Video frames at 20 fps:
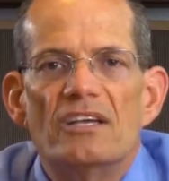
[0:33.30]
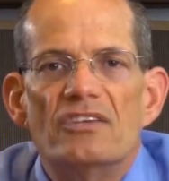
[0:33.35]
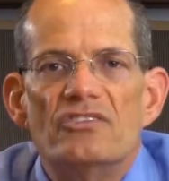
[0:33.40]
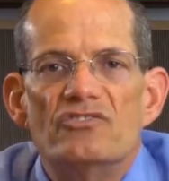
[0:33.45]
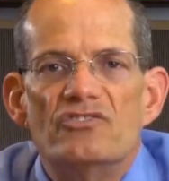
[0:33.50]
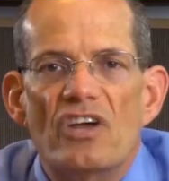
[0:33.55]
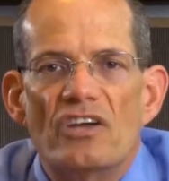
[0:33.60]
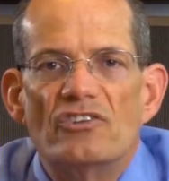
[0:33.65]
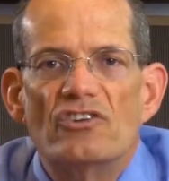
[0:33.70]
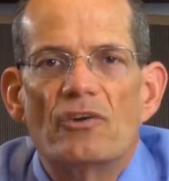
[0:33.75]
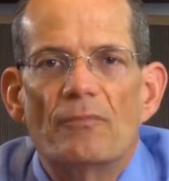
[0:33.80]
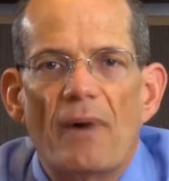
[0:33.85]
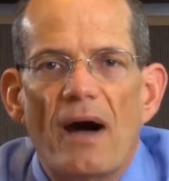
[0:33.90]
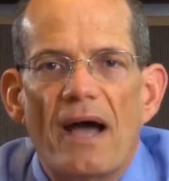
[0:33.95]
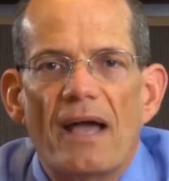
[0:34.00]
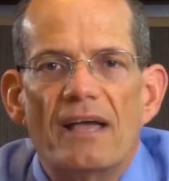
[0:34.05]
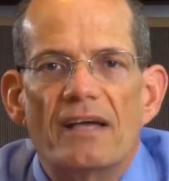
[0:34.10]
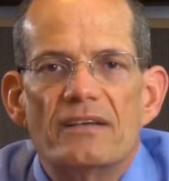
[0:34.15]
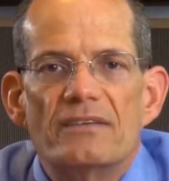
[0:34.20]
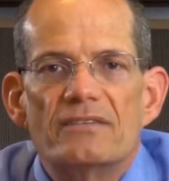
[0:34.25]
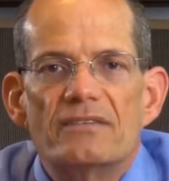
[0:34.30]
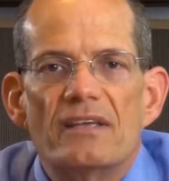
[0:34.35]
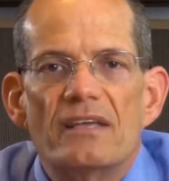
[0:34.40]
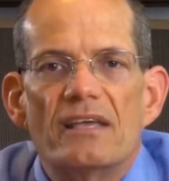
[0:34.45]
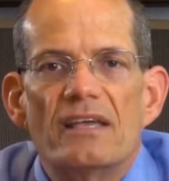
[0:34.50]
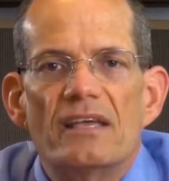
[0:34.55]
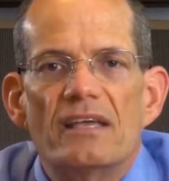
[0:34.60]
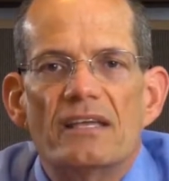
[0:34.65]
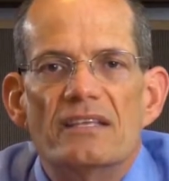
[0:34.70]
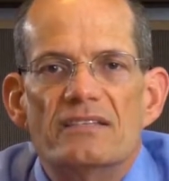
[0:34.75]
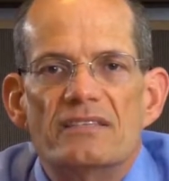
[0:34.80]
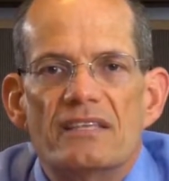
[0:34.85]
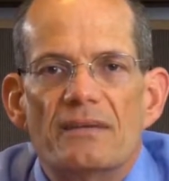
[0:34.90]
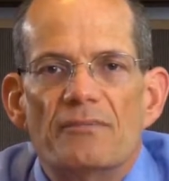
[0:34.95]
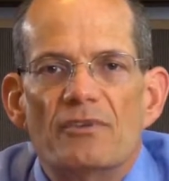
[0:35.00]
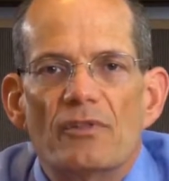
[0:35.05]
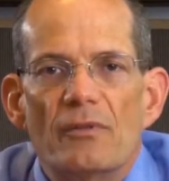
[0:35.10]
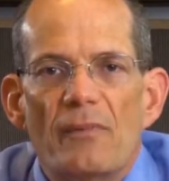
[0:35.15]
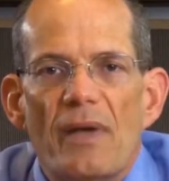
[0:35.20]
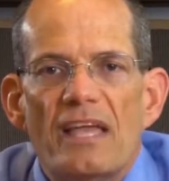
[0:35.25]
Gender Bias in
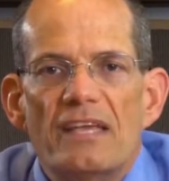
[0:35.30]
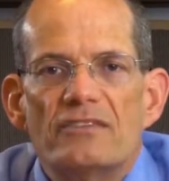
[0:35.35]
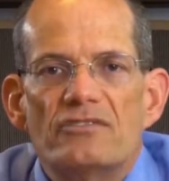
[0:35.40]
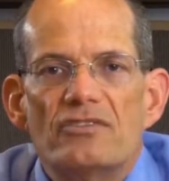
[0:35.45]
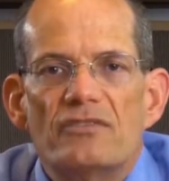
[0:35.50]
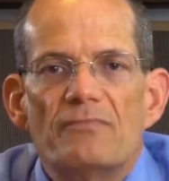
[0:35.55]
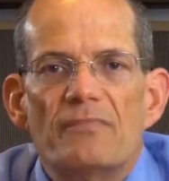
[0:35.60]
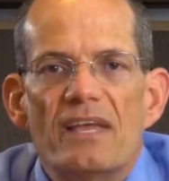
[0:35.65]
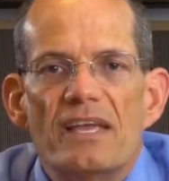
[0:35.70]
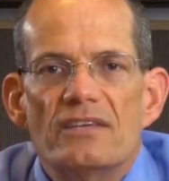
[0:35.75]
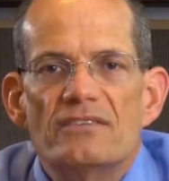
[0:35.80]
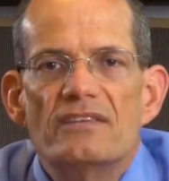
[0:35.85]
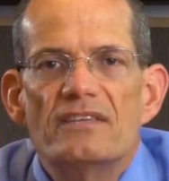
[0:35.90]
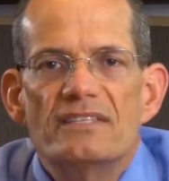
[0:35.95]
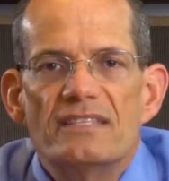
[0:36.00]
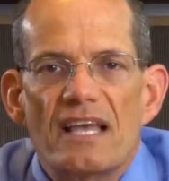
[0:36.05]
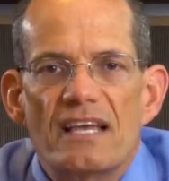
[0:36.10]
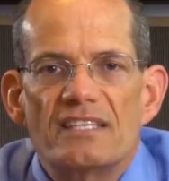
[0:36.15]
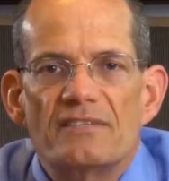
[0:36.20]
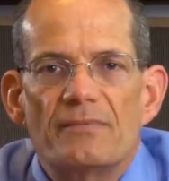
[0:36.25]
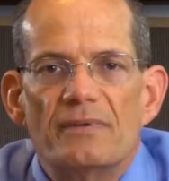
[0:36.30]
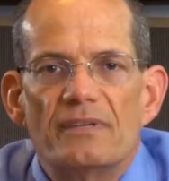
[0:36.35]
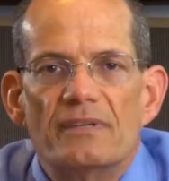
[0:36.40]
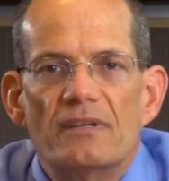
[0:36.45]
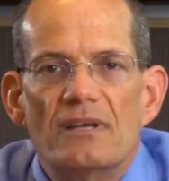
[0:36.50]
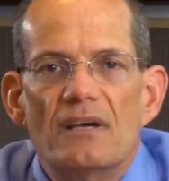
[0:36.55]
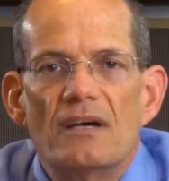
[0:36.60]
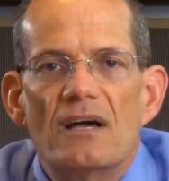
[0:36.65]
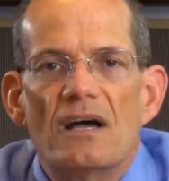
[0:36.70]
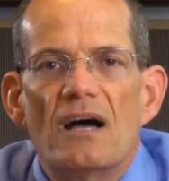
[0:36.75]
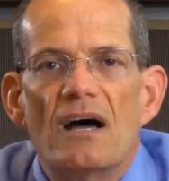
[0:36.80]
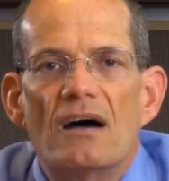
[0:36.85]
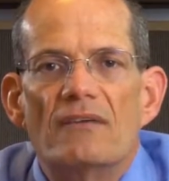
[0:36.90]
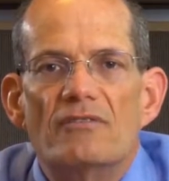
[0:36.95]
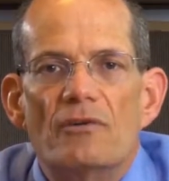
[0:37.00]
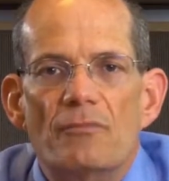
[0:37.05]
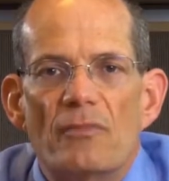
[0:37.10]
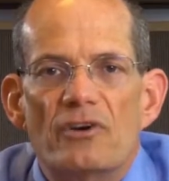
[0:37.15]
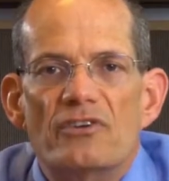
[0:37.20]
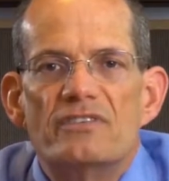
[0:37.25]
Simulation-Based Assessment of
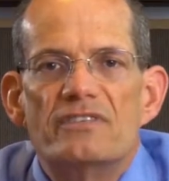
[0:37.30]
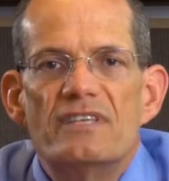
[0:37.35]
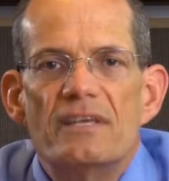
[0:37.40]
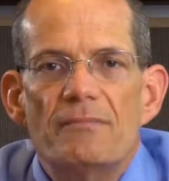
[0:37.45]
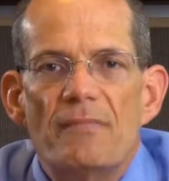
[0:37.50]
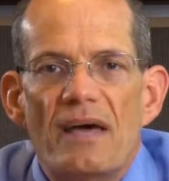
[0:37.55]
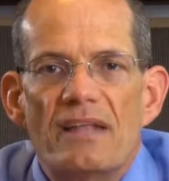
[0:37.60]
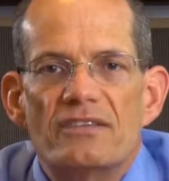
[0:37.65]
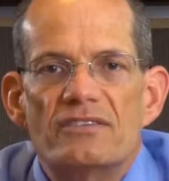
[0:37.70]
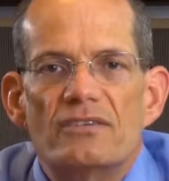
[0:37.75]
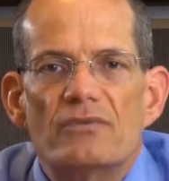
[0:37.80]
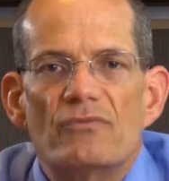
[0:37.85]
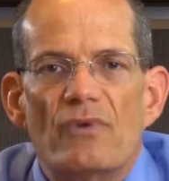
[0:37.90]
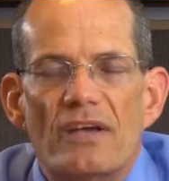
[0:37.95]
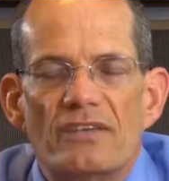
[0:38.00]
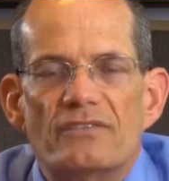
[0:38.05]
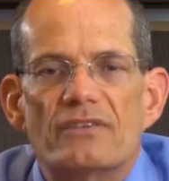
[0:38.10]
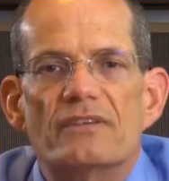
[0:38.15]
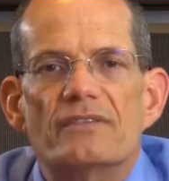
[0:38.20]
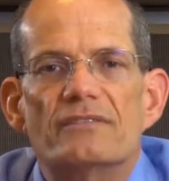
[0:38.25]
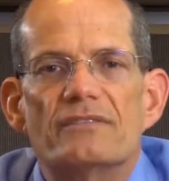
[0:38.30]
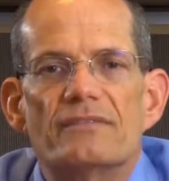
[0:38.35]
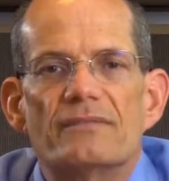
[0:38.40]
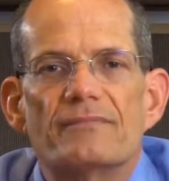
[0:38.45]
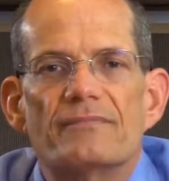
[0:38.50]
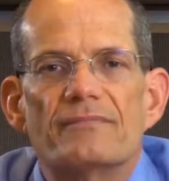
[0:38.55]
Emergency Medicine Residents.